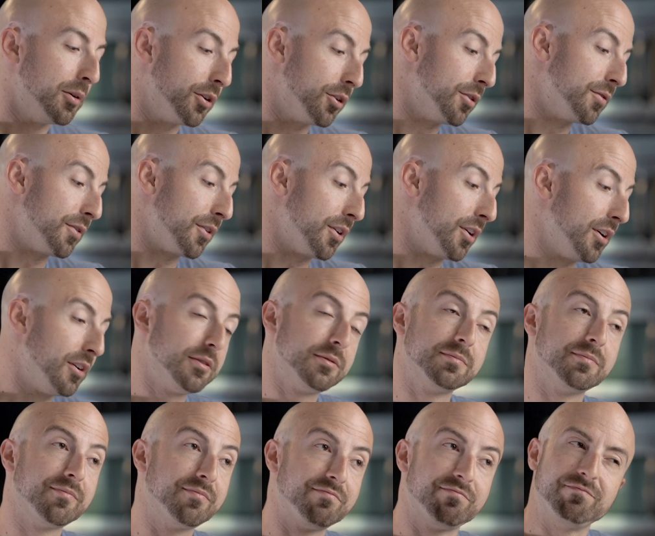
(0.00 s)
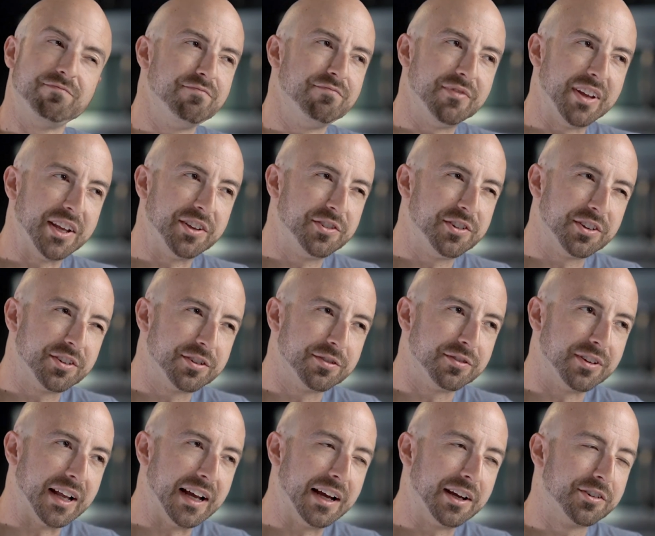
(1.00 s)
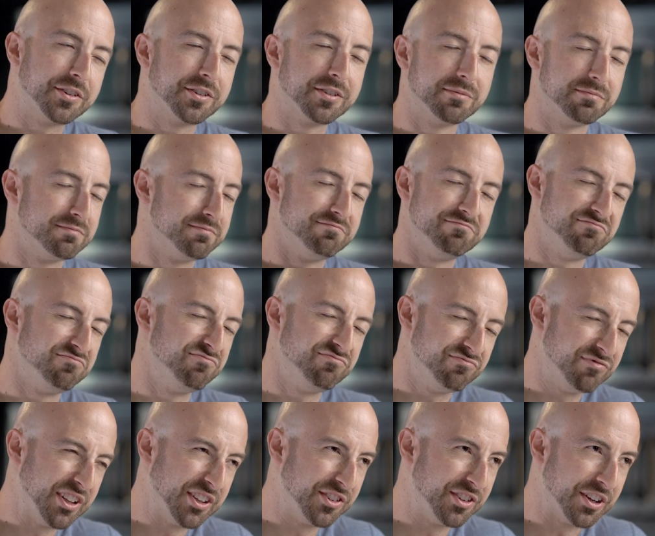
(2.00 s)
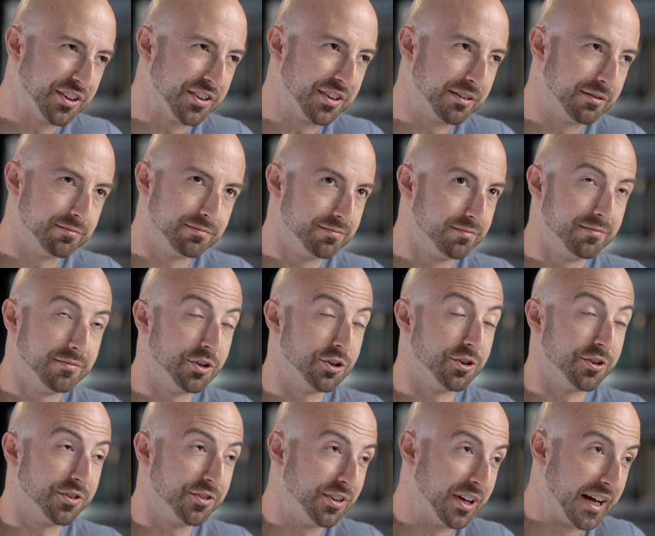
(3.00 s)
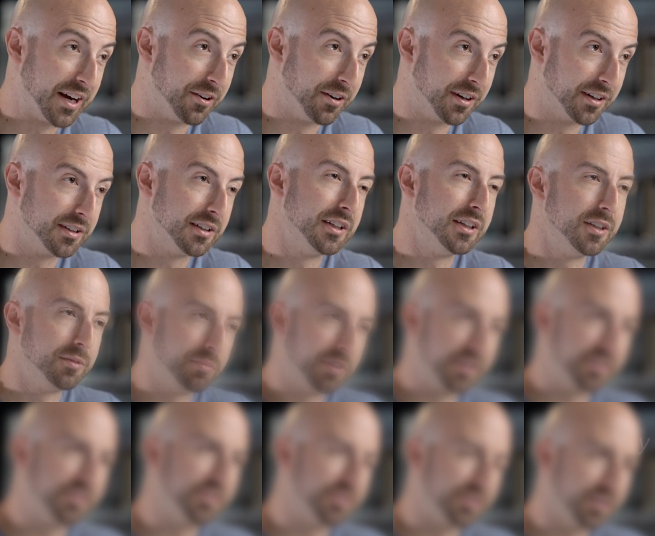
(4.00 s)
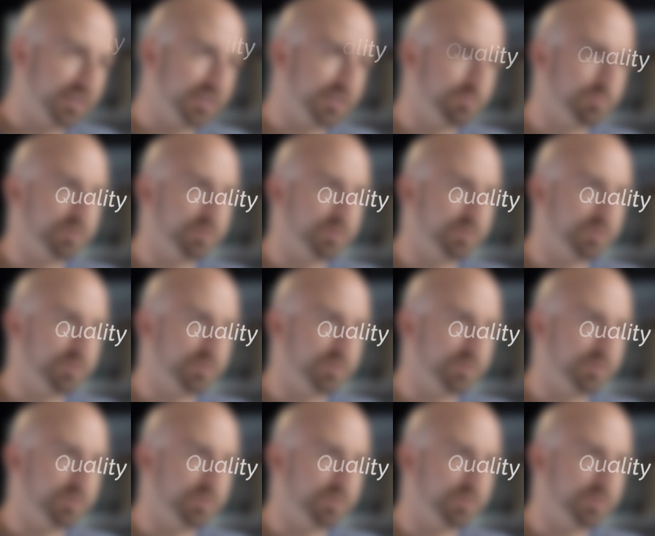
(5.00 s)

But overall, it's just a flash. It's nothing earth-shattering, but it's a solid